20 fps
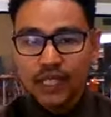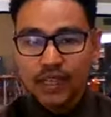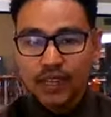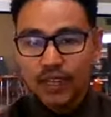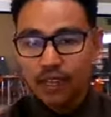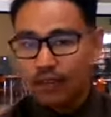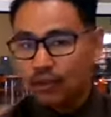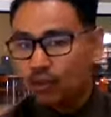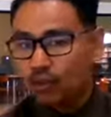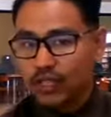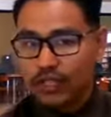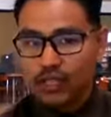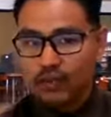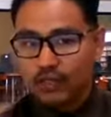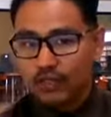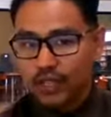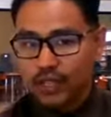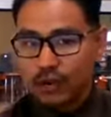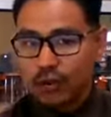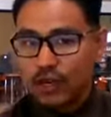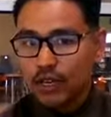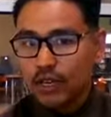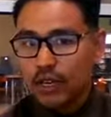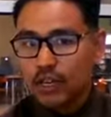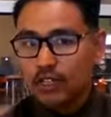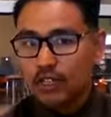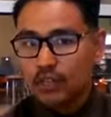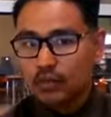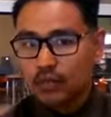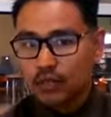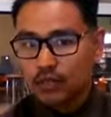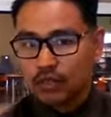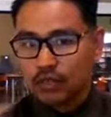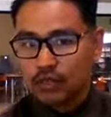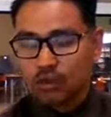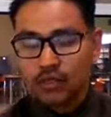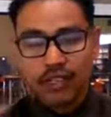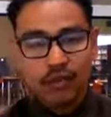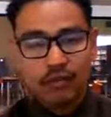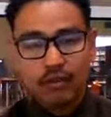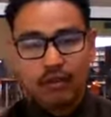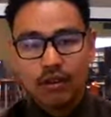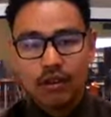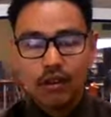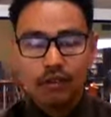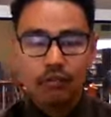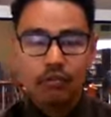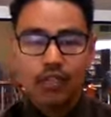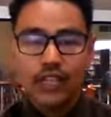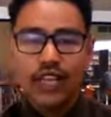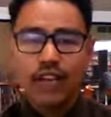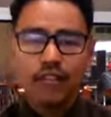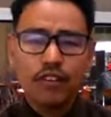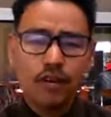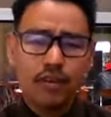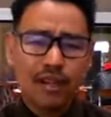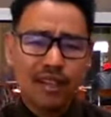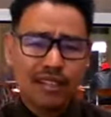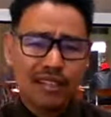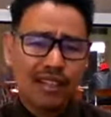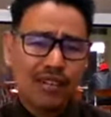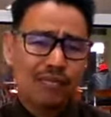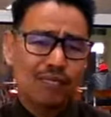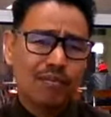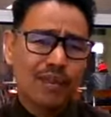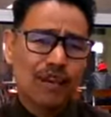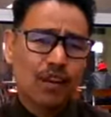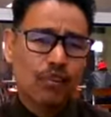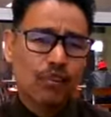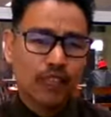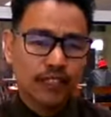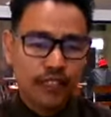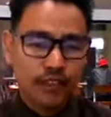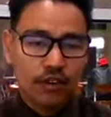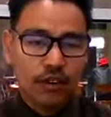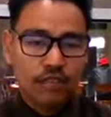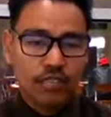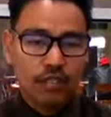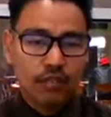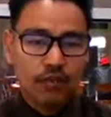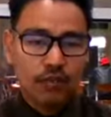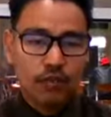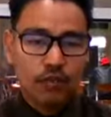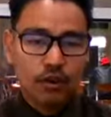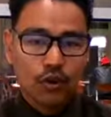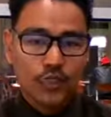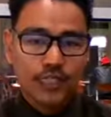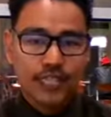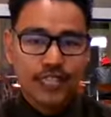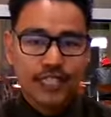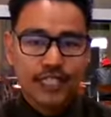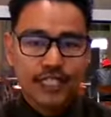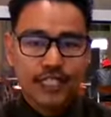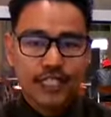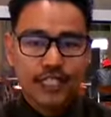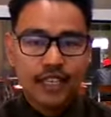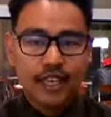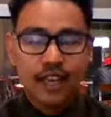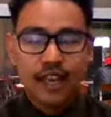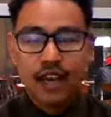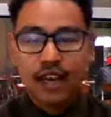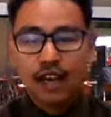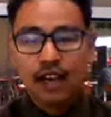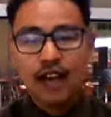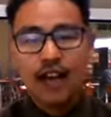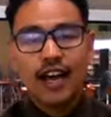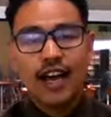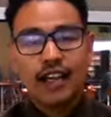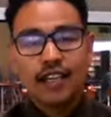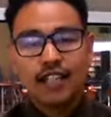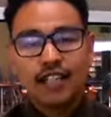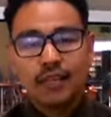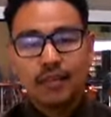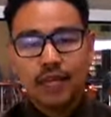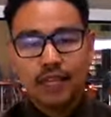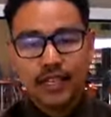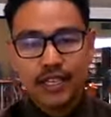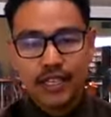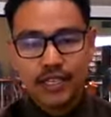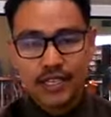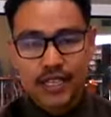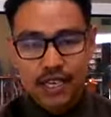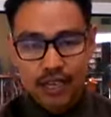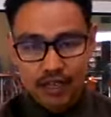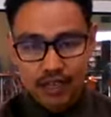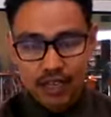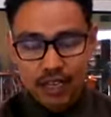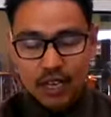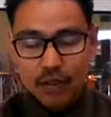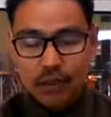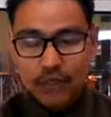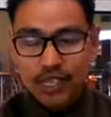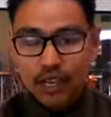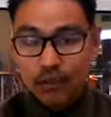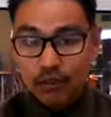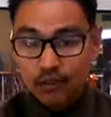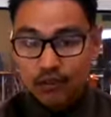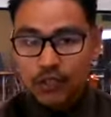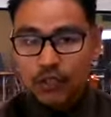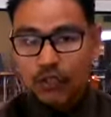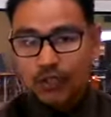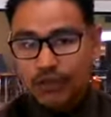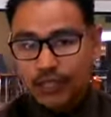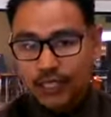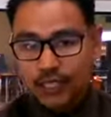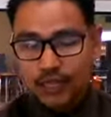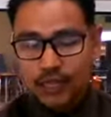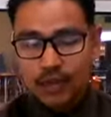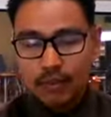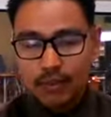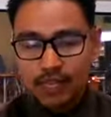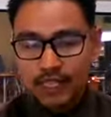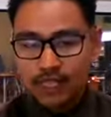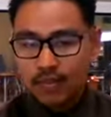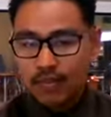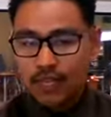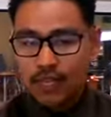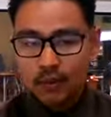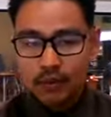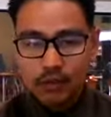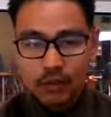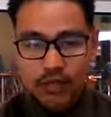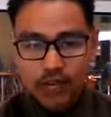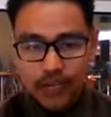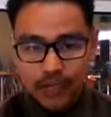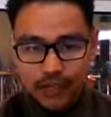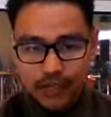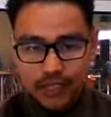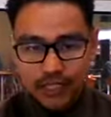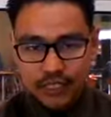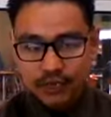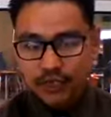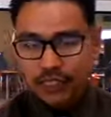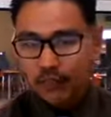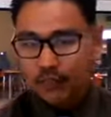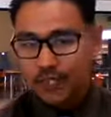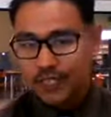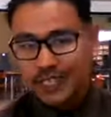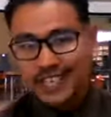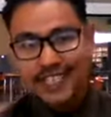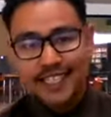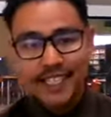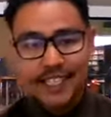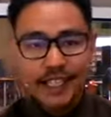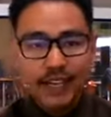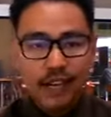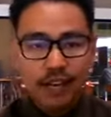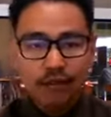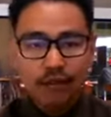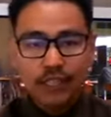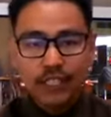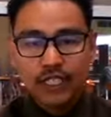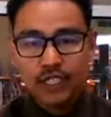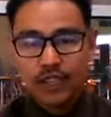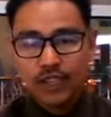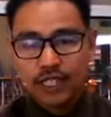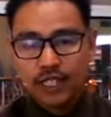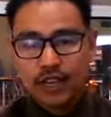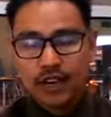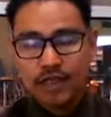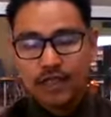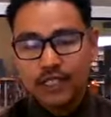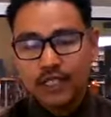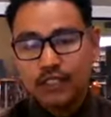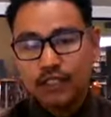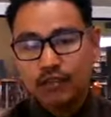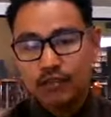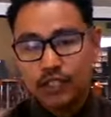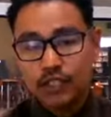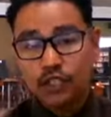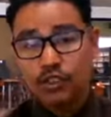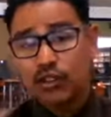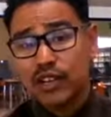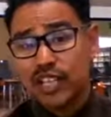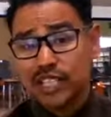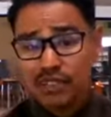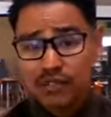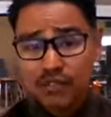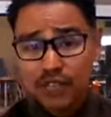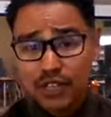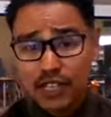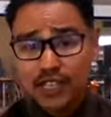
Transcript: whatever they were eligible, whatever amount of Pell Grant they were eligible for this academic year. But that review of income is available here. It's available at any financial aid office. So if you're transferring